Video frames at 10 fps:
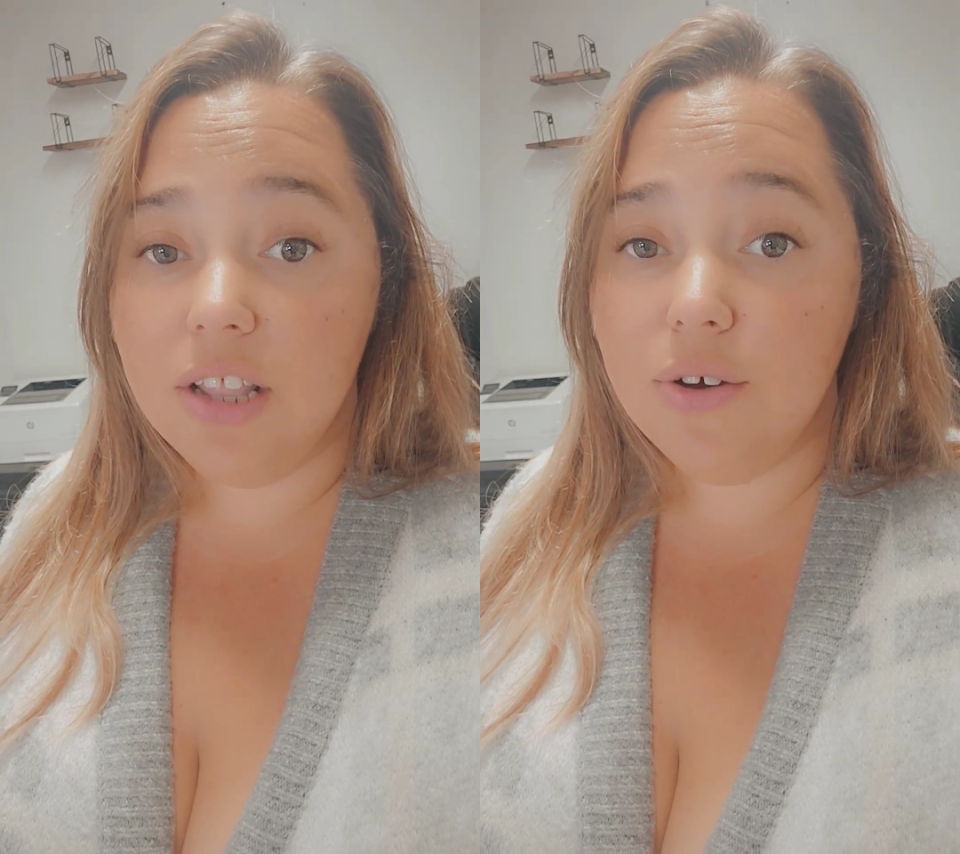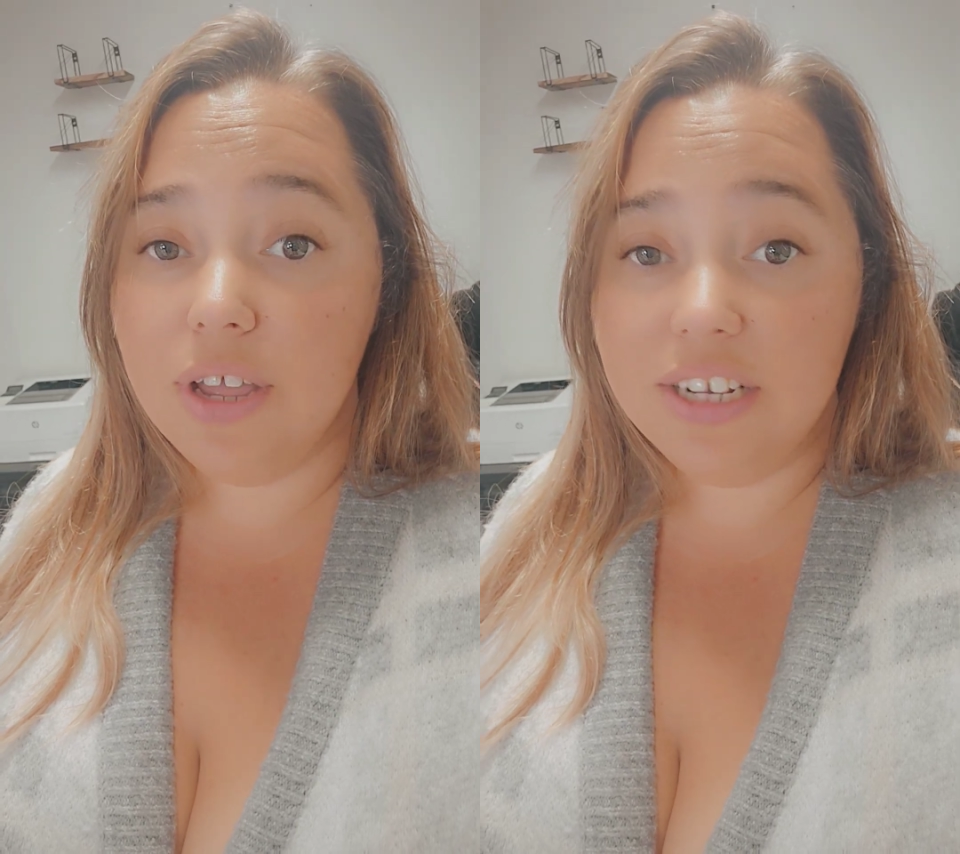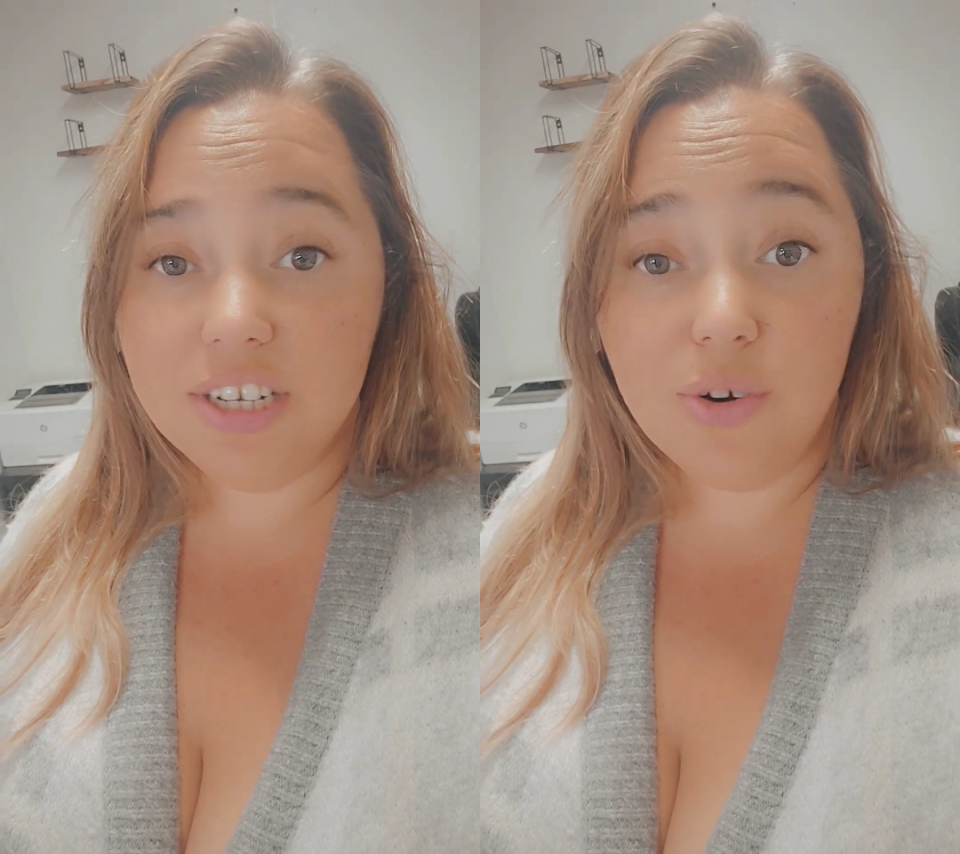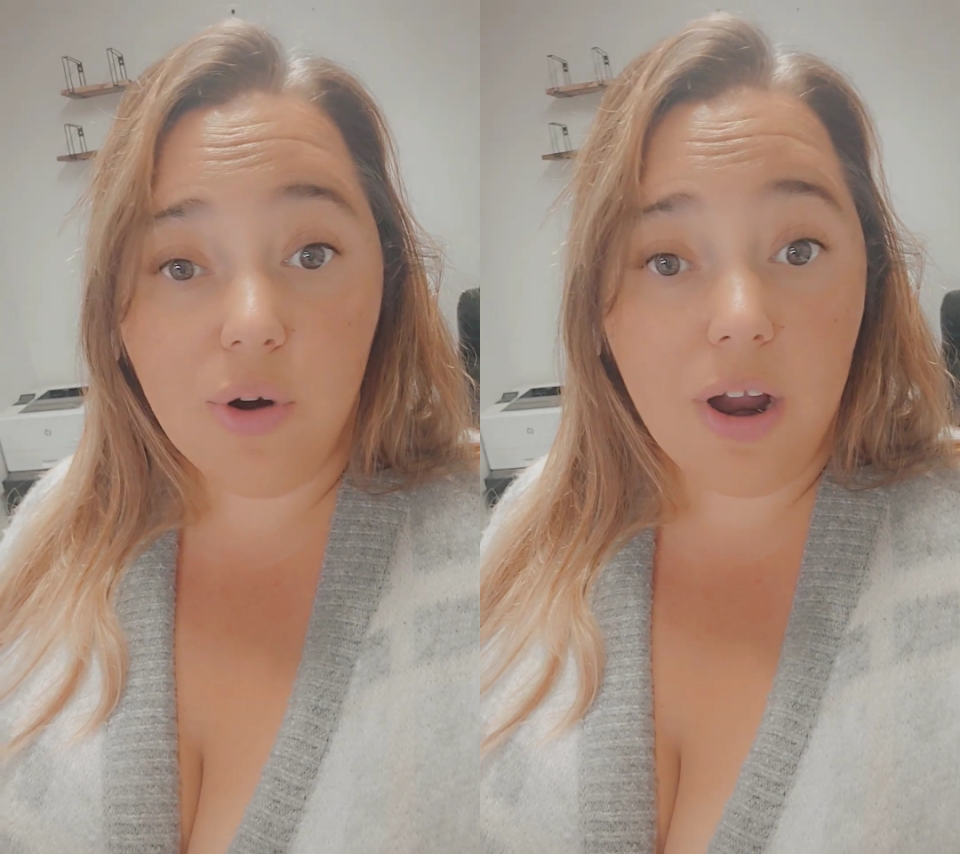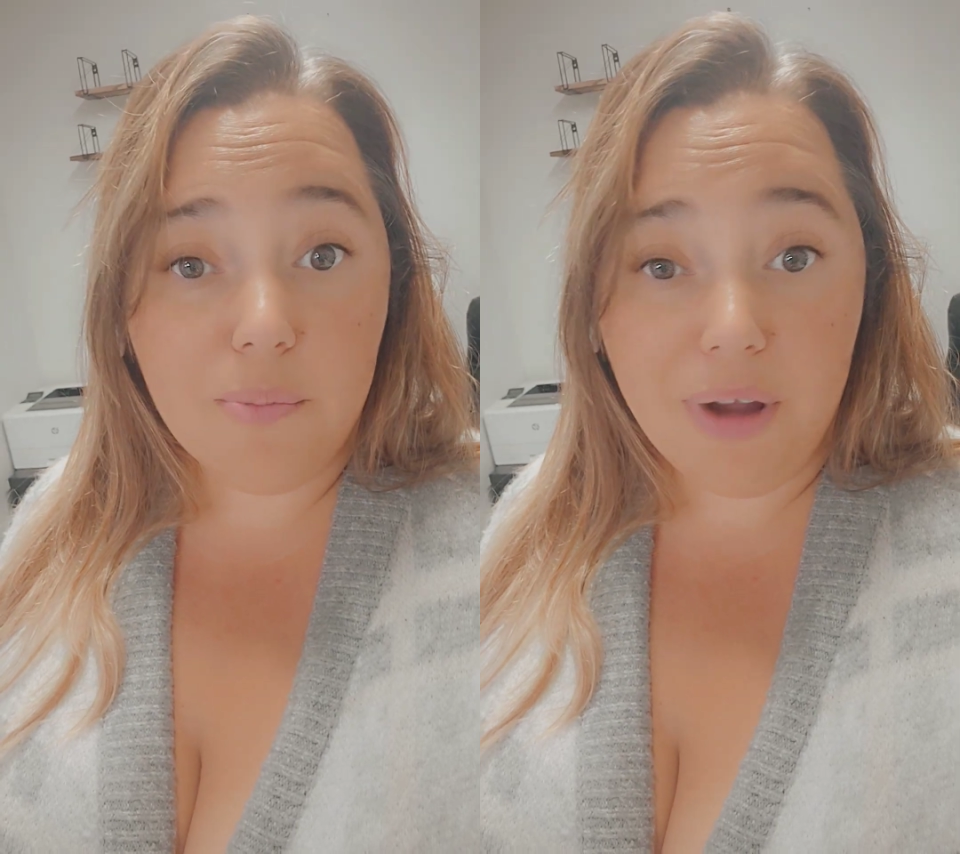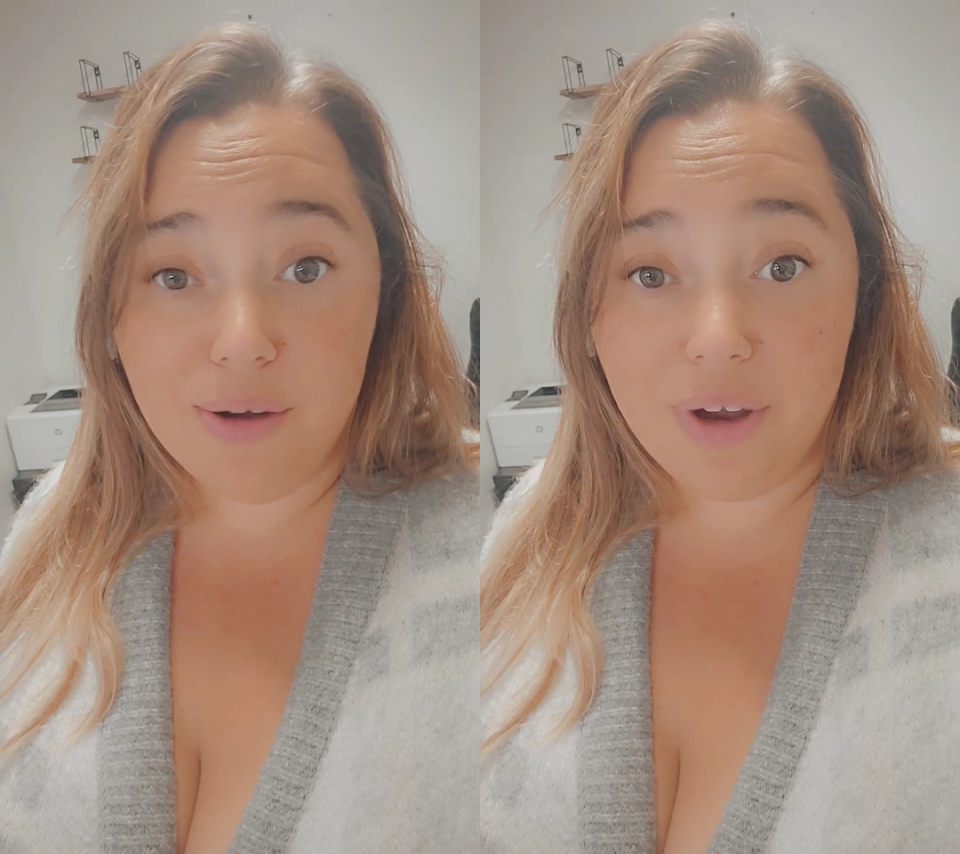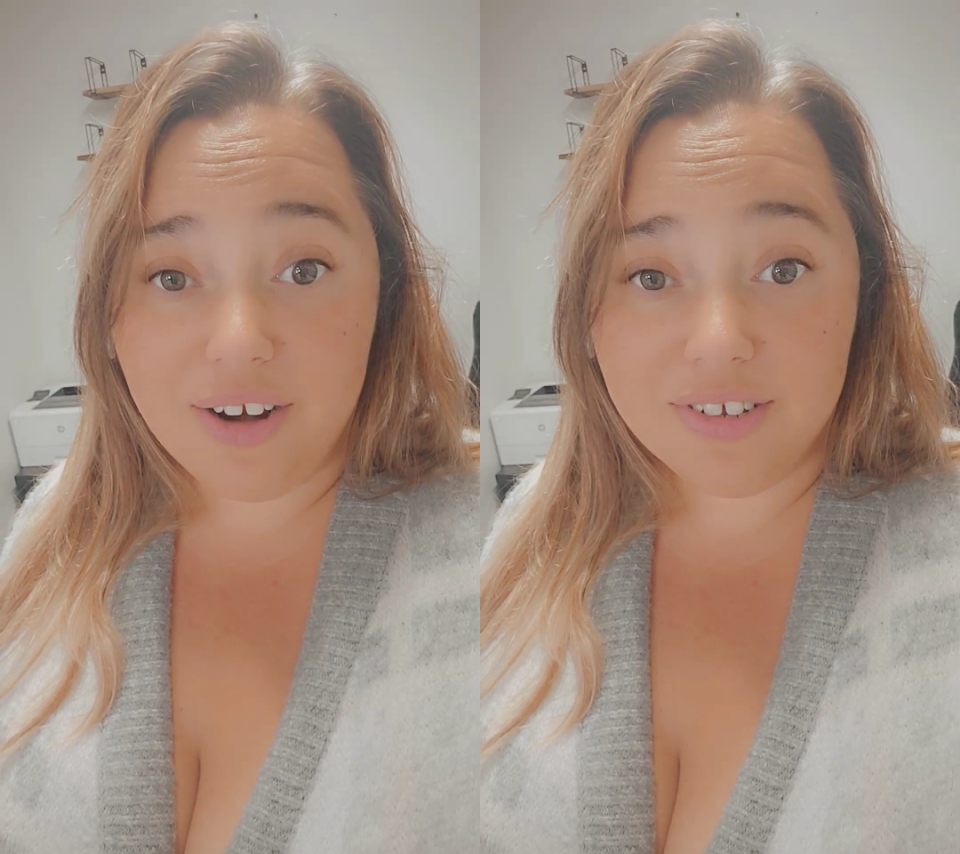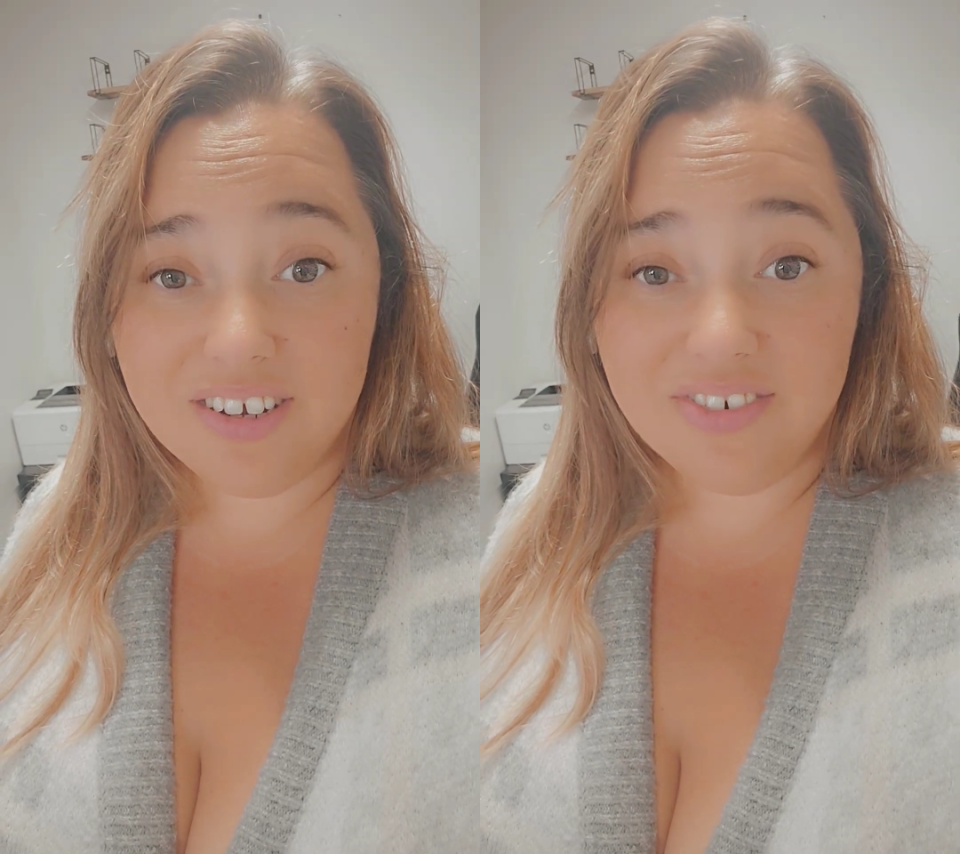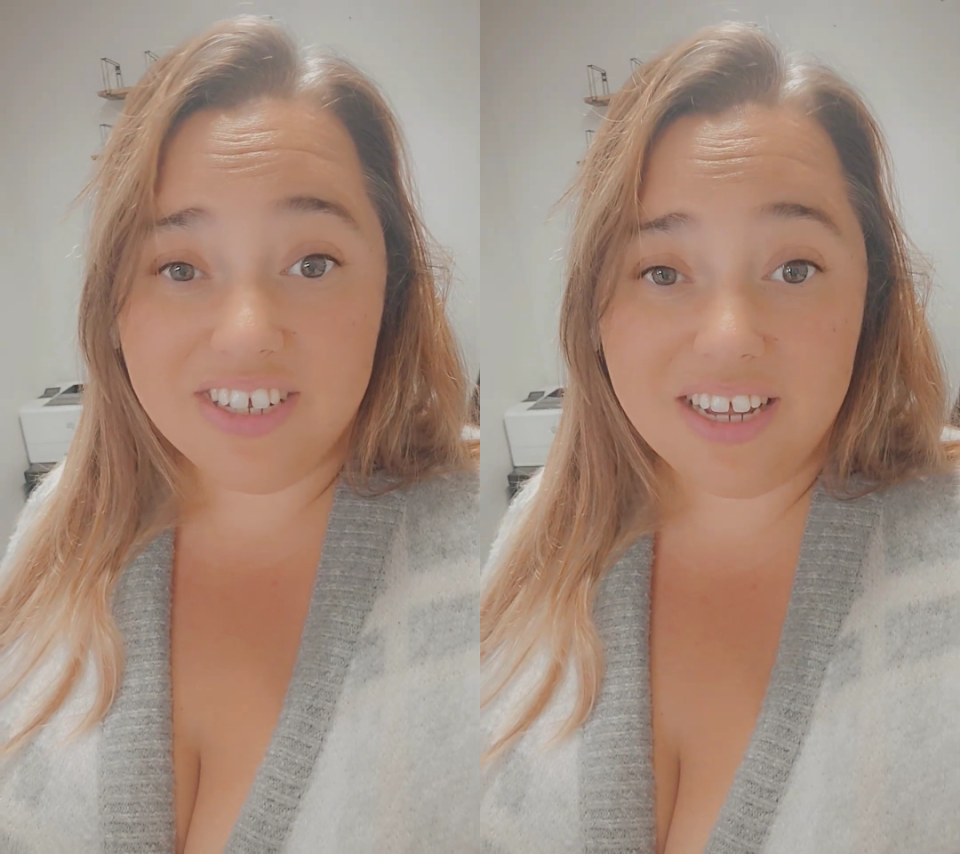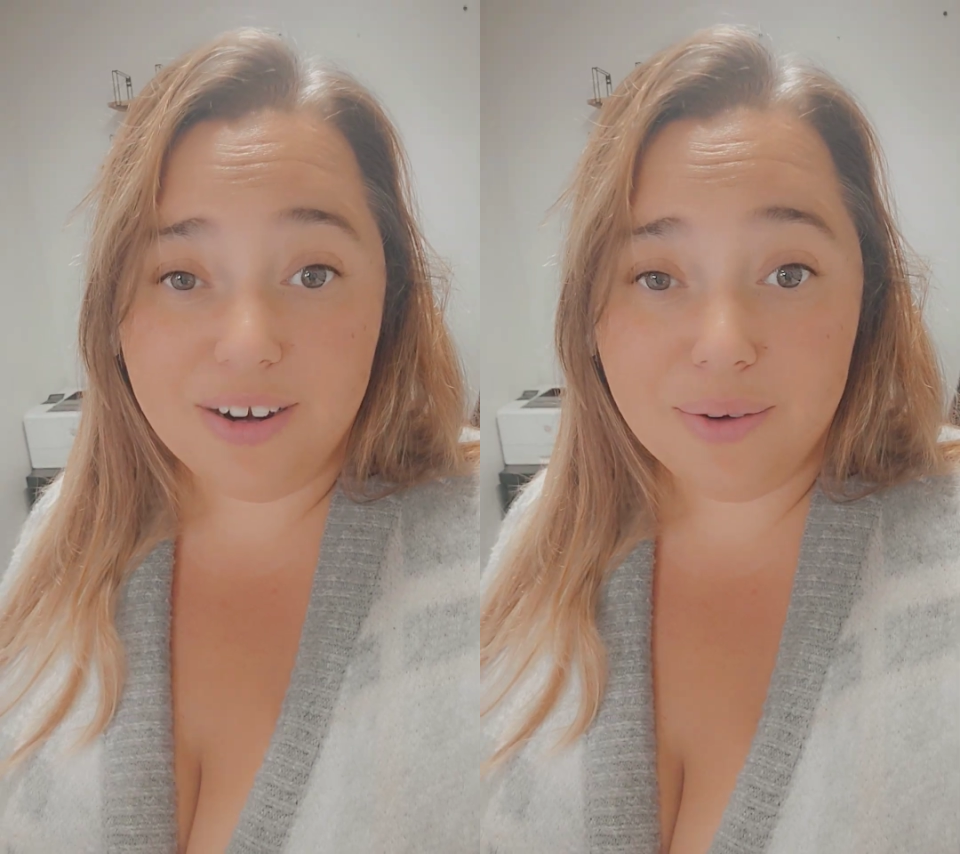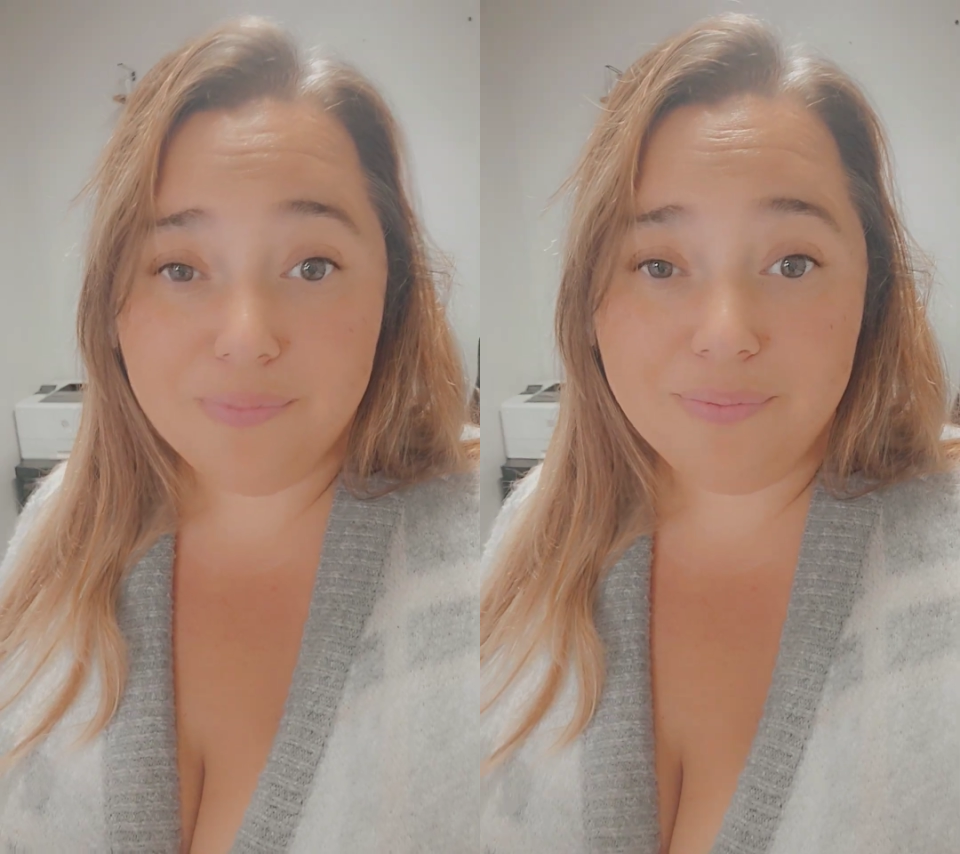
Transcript: location or our Byrider Service Center.